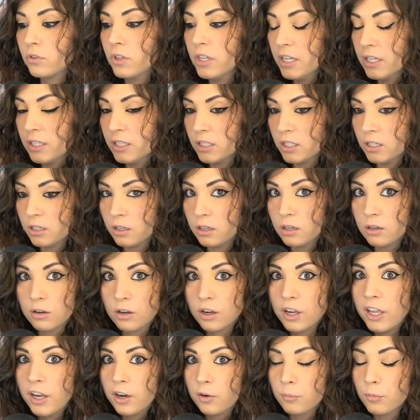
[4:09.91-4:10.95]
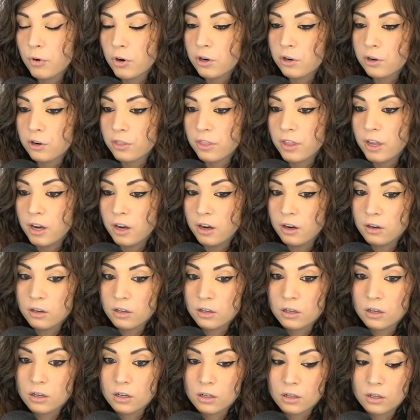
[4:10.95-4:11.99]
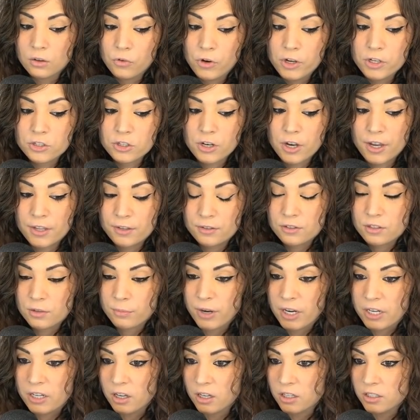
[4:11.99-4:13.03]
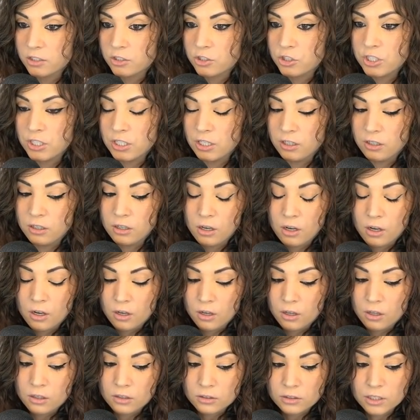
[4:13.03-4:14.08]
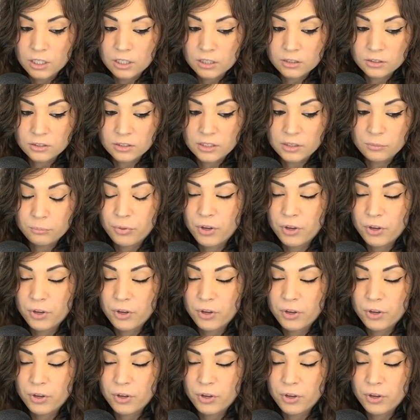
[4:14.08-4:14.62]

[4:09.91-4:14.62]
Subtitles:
ended in a murder there, which I, to my knowledge, didn't, luckily.